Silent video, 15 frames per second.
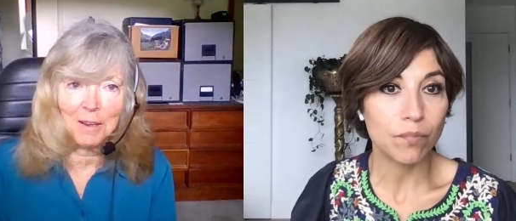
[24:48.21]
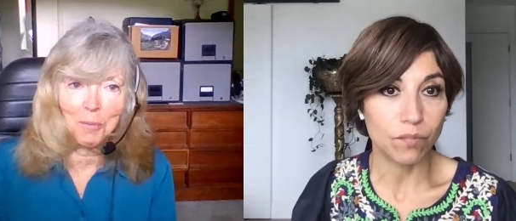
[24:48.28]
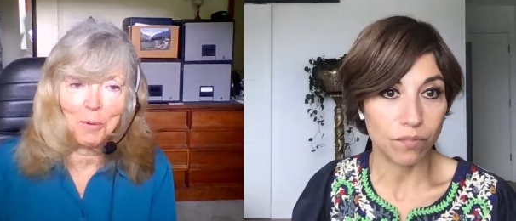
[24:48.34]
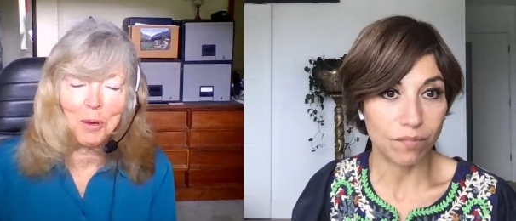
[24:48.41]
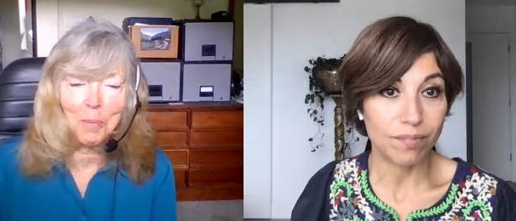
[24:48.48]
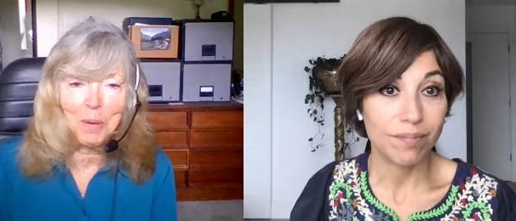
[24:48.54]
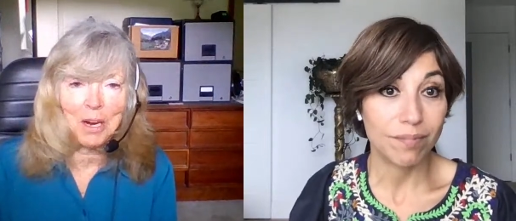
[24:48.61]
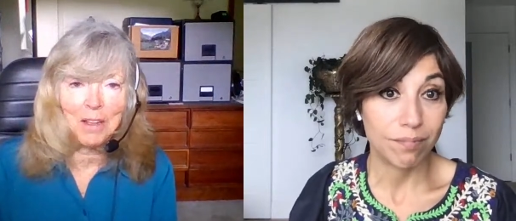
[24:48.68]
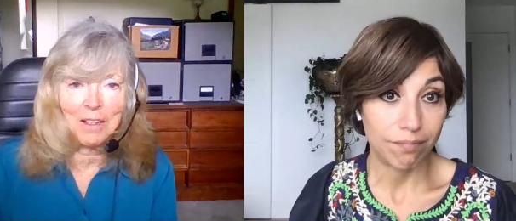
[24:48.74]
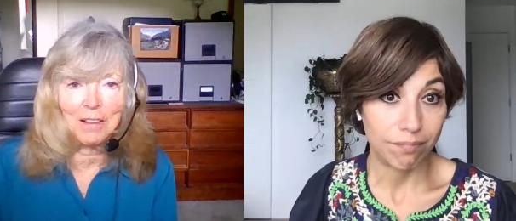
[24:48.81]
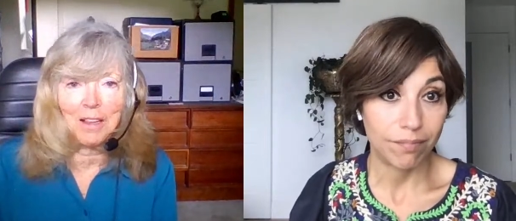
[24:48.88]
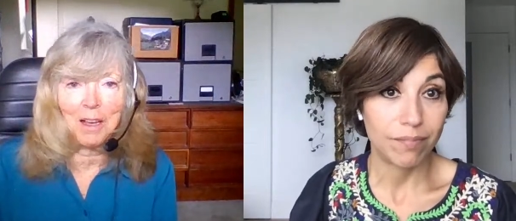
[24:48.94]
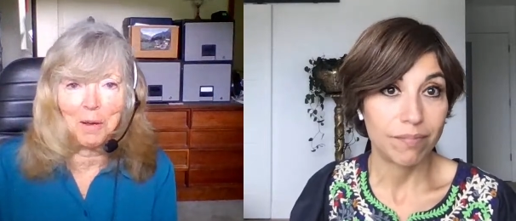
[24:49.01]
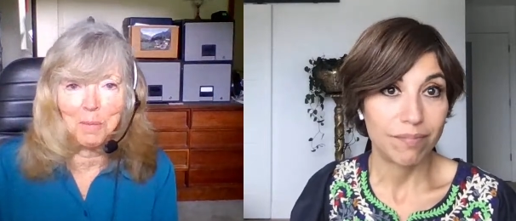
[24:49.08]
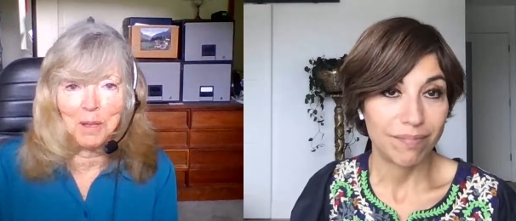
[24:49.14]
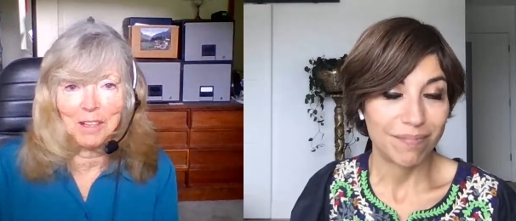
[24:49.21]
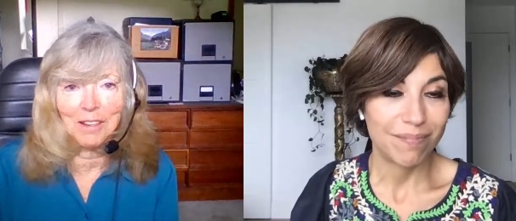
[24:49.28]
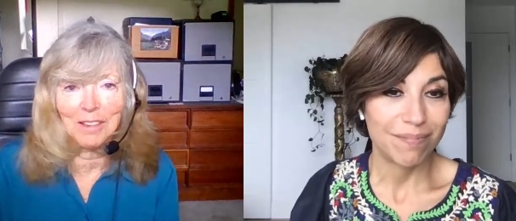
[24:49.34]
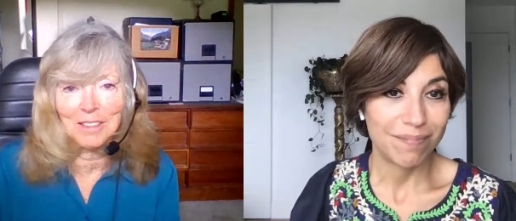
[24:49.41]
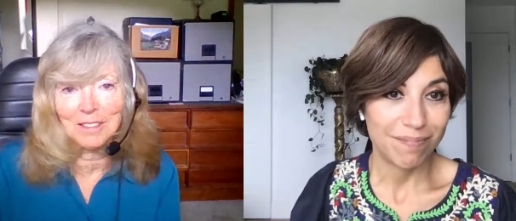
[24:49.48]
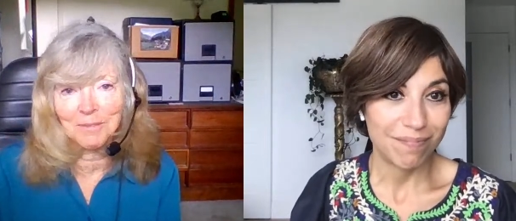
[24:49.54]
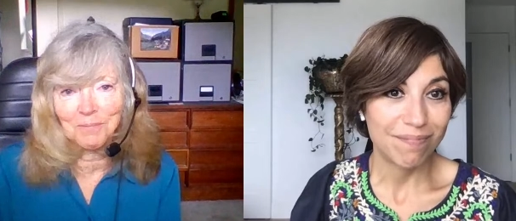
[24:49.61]
Speaker 1: we'll bear the
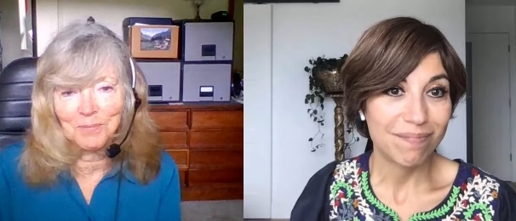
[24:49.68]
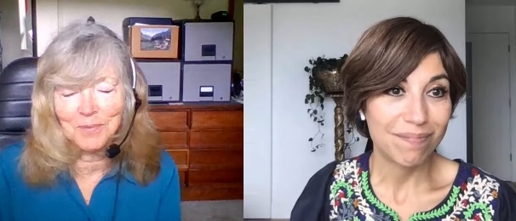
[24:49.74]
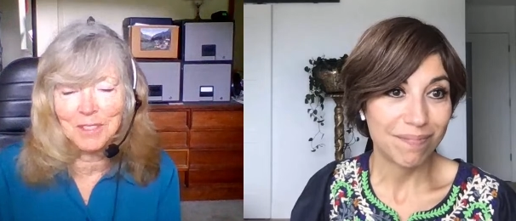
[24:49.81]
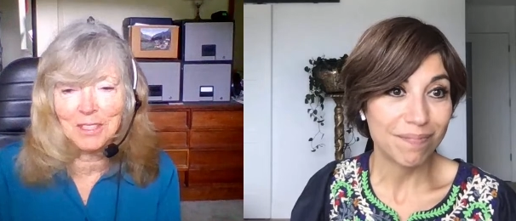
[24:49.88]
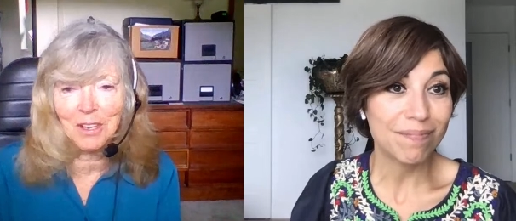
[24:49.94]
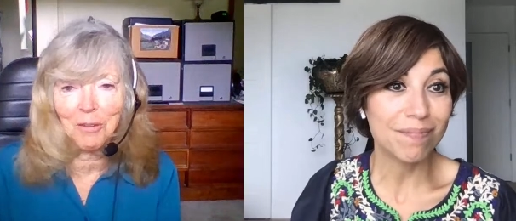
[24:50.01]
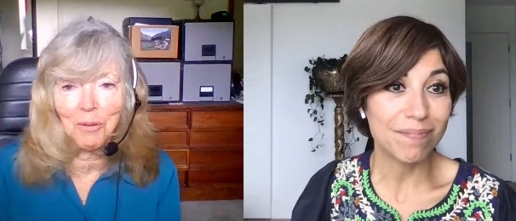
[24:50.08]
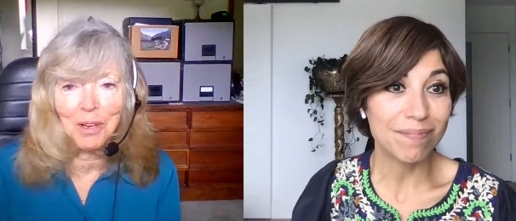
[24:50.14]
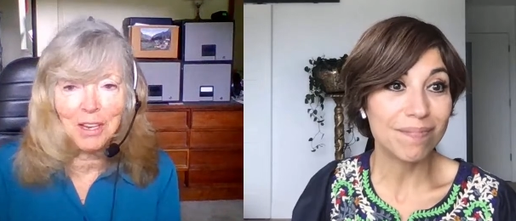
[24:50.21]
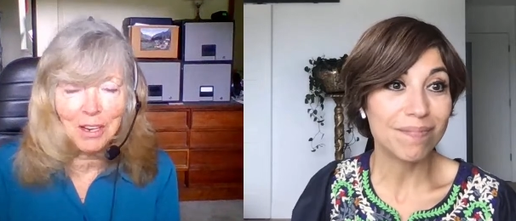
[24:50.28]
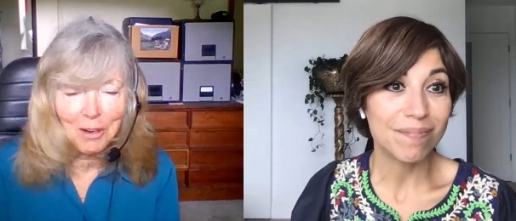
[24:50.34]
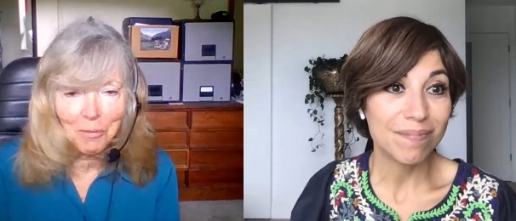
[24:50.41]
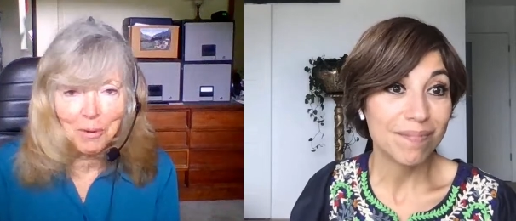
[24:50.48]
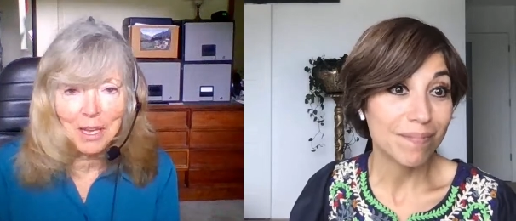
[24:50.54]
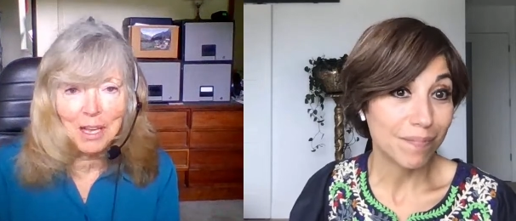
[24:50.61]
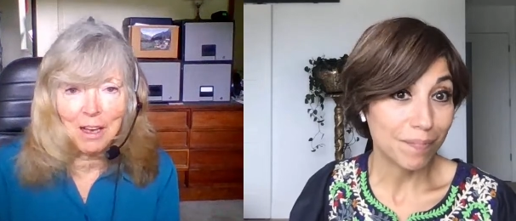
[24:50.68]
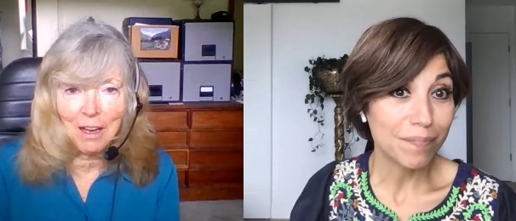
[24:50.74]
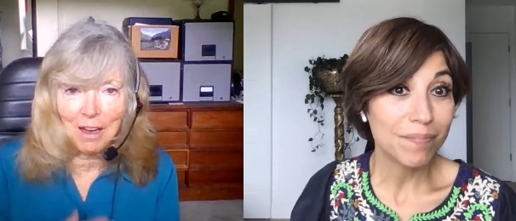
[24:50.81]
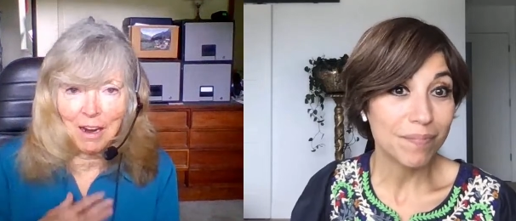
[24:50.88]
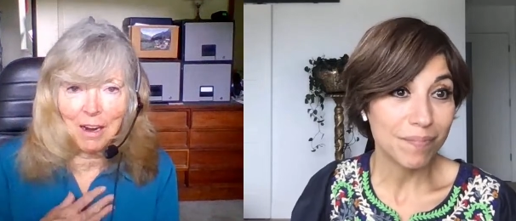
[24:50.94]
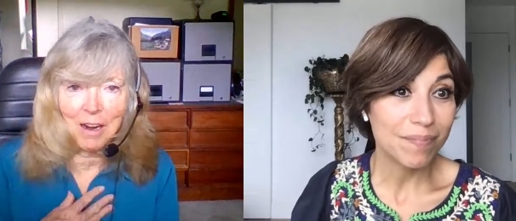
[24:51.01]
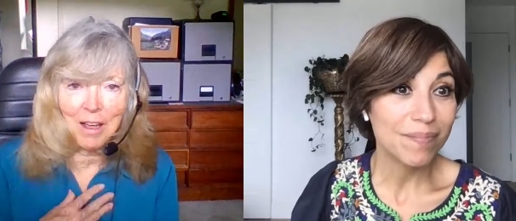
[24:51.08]
liabilities so mm-hmm. here we
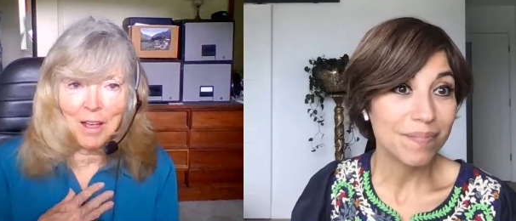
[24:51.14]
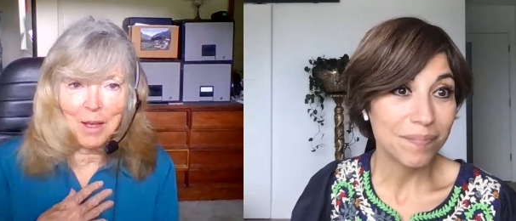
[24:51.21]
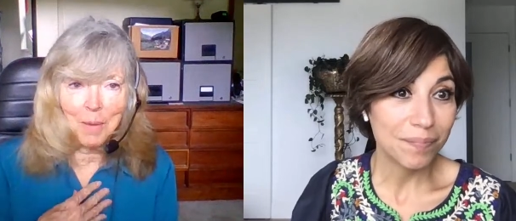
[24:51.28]
are